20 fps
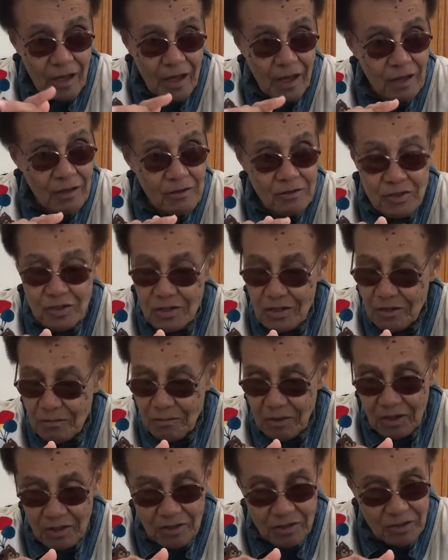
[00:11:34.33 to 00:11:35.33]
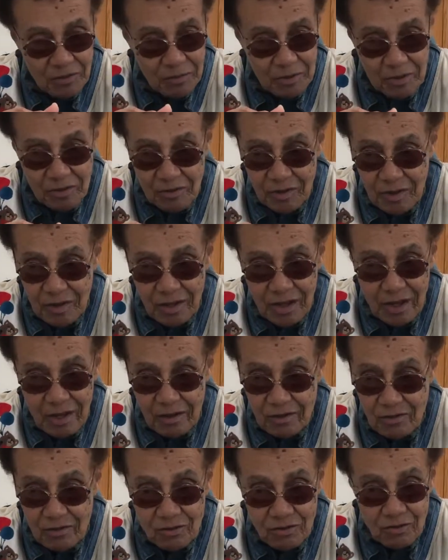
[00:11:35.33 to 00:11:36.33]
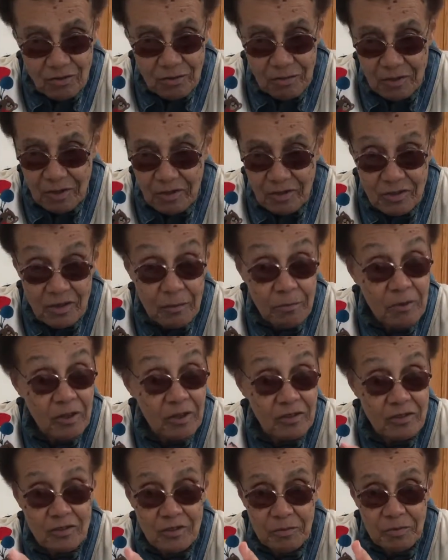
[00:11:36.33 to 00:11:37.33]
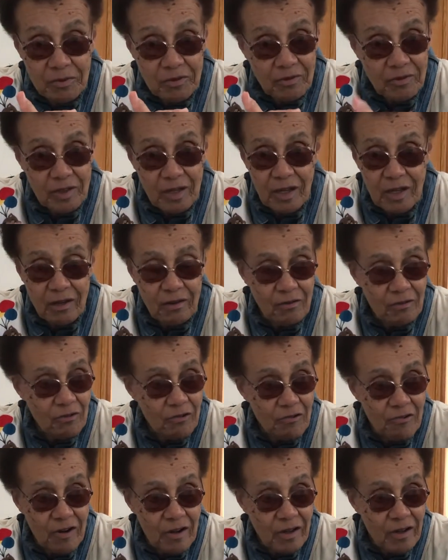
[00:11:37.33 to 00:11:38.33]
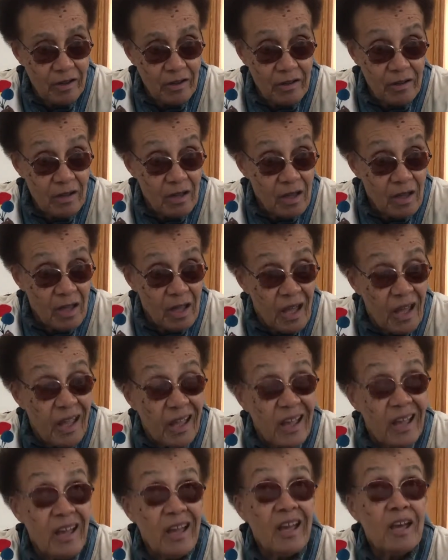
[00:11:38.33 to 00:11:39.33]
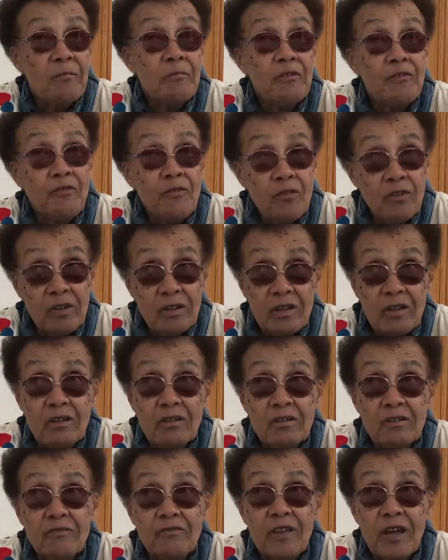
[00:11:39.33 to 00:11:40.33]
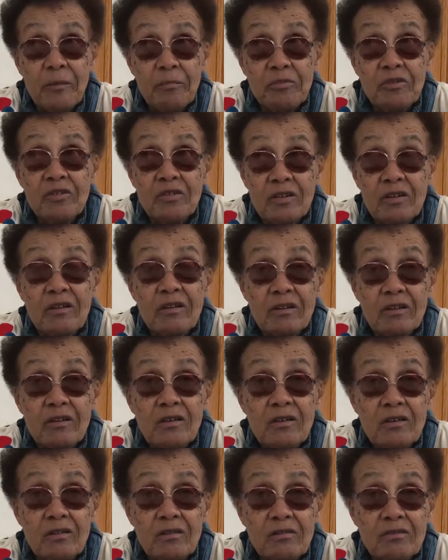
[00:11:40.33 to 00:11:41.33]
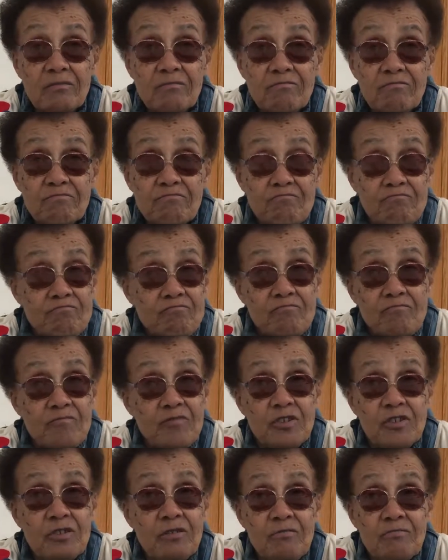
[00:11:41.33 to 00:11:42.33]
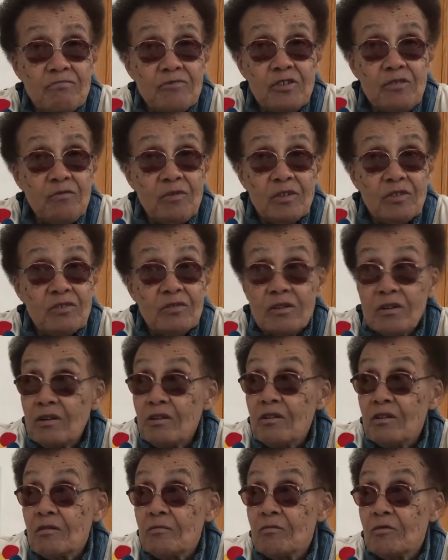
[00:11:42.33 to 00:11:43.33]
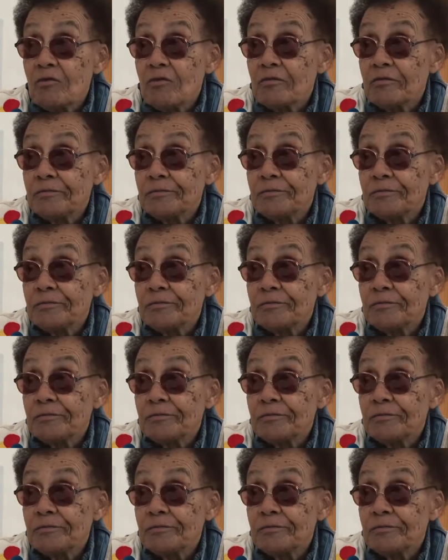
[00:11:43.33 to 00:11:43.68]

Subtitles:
And she and Mother Superior got into it. Mother Superior had her crying. And before the end of that particular year, she wasn't there anymore.